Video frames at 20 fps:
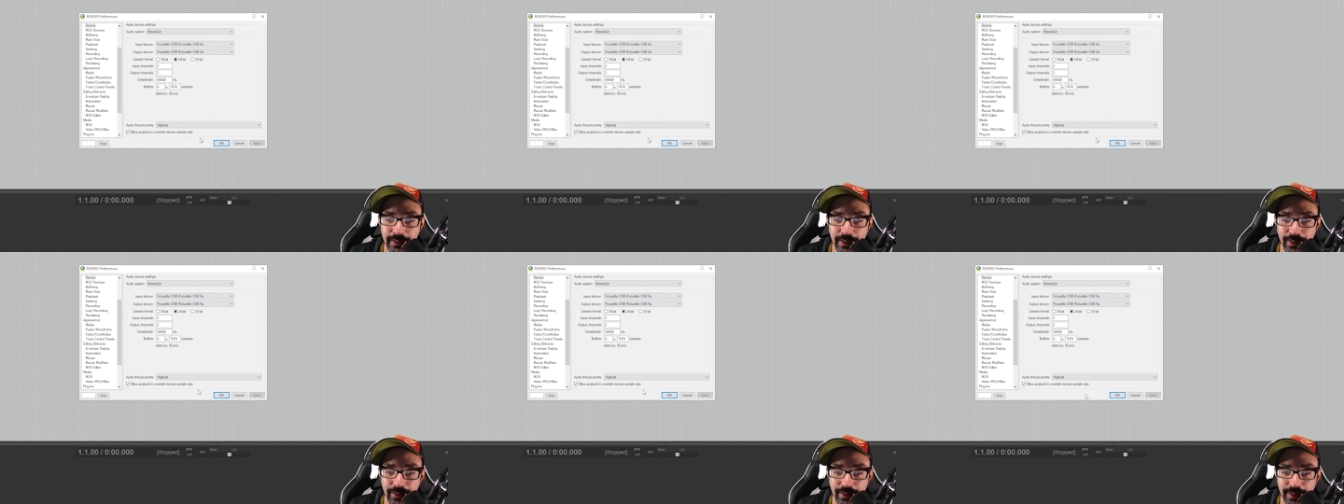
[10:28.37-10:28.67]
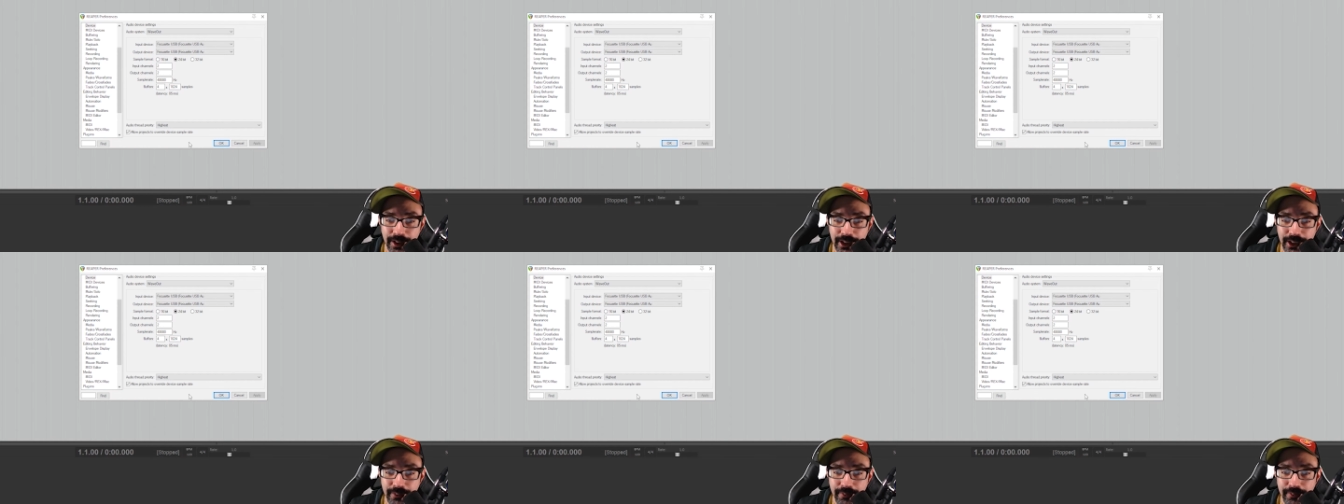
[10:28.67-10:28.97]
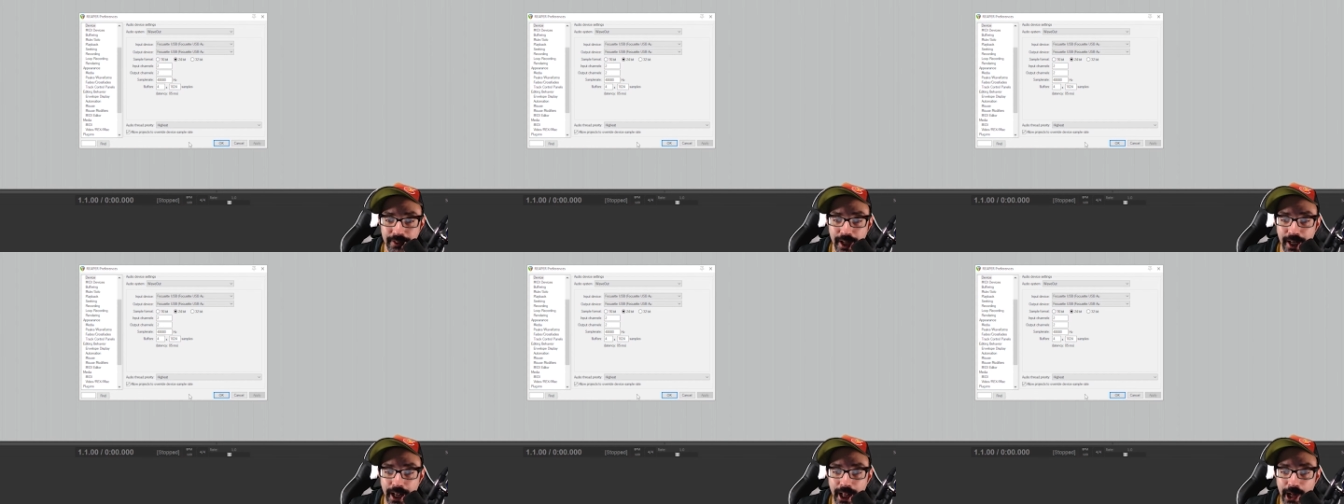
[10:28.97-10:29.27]
to see if
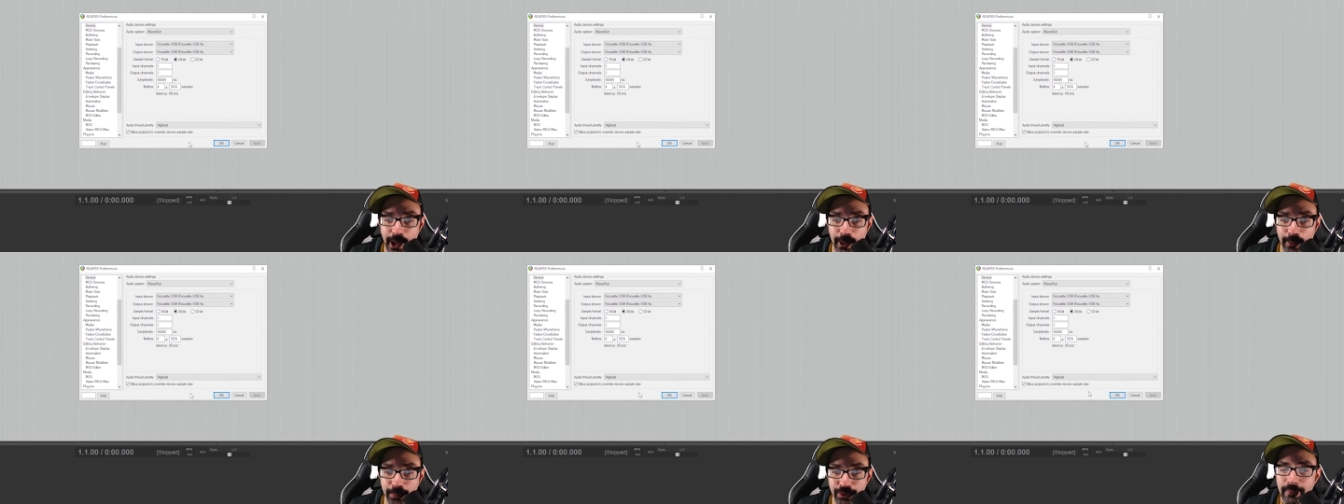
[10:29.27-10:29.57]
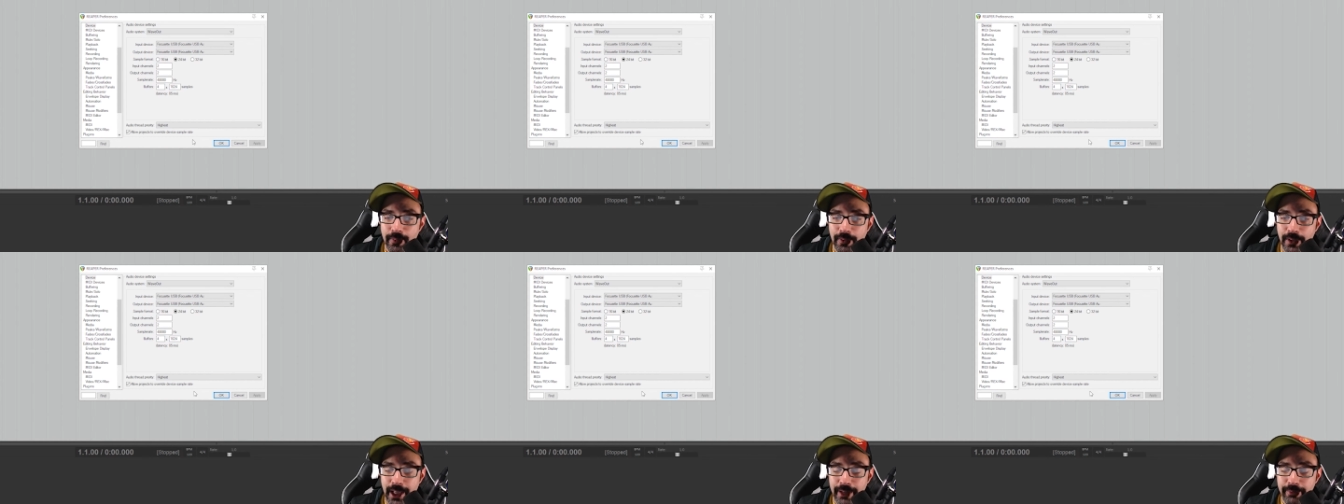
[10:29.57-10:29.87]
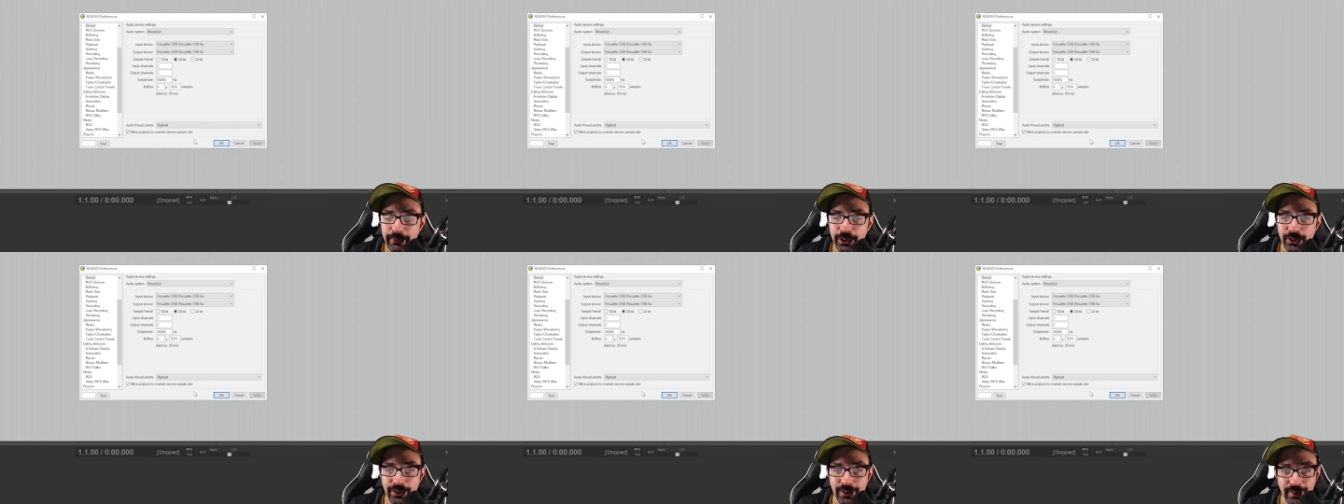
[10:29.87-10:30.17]
that helps
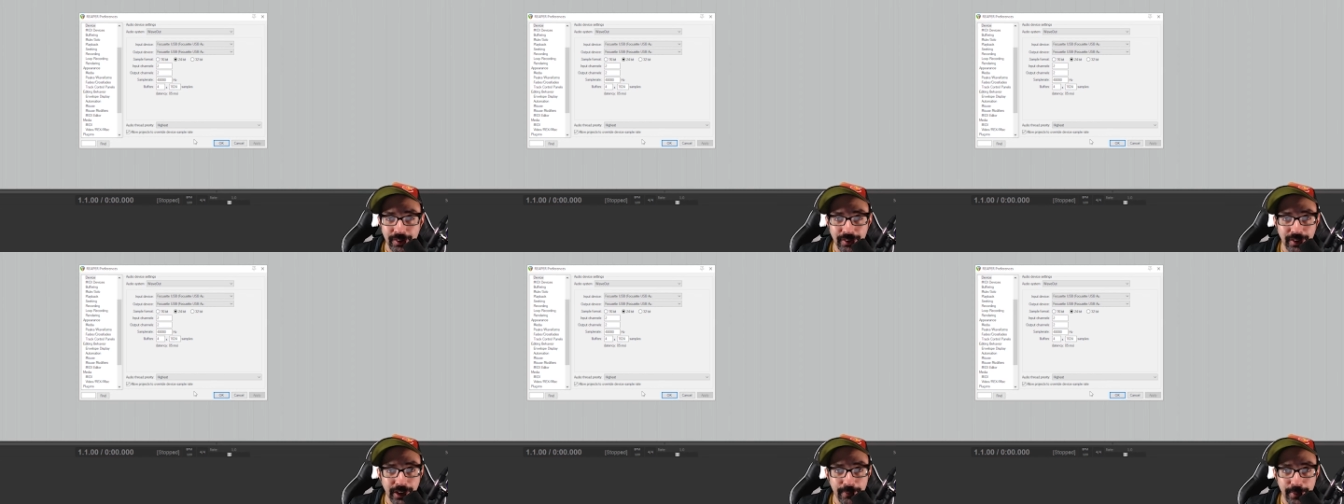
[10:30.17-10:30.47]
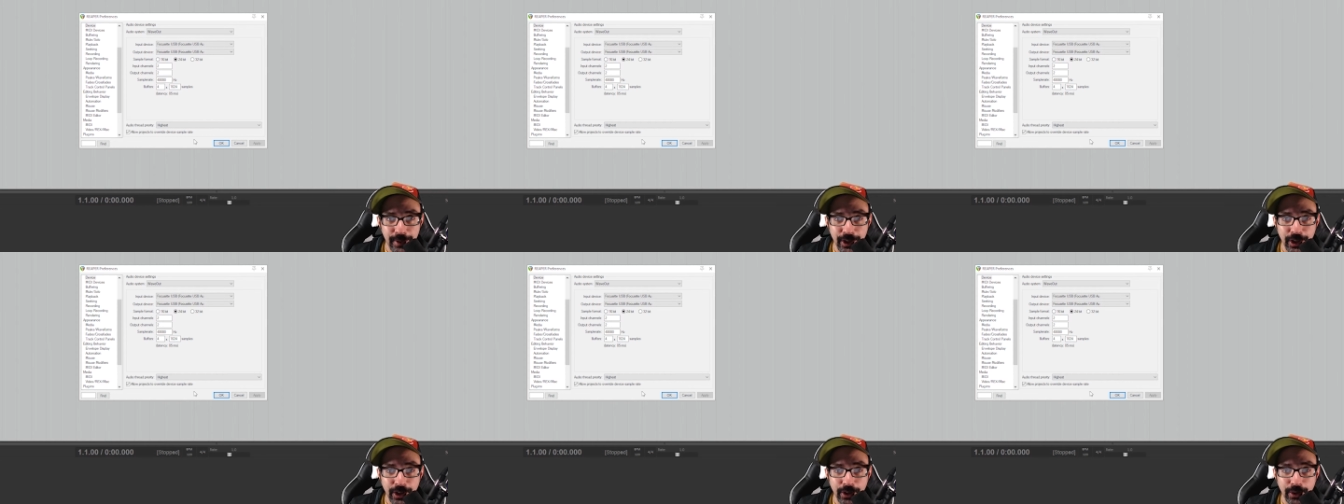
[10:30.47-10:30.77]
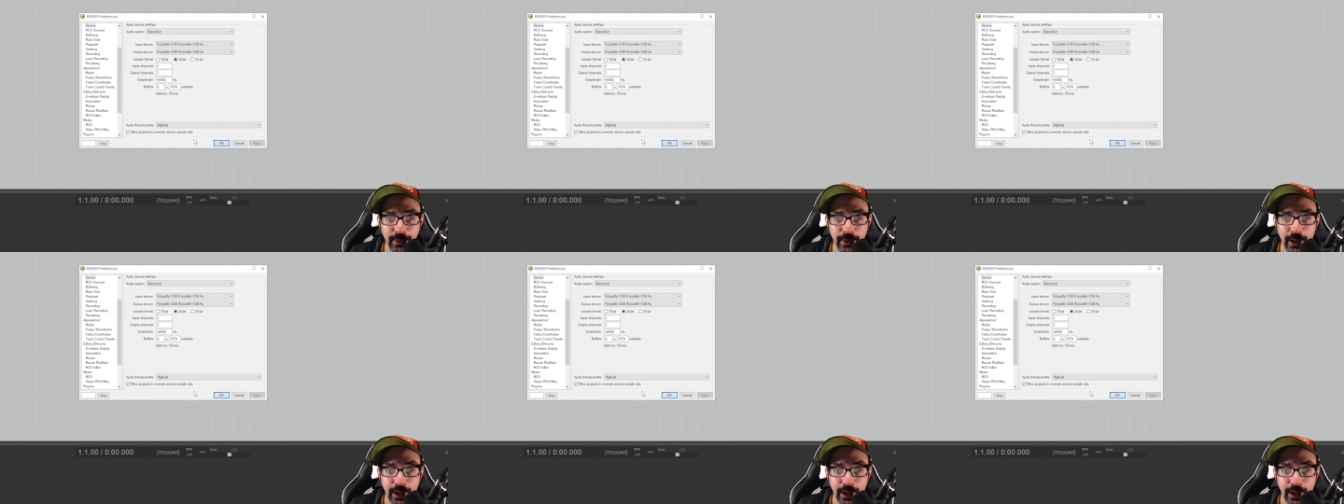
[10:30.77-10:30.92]
leverage the CPU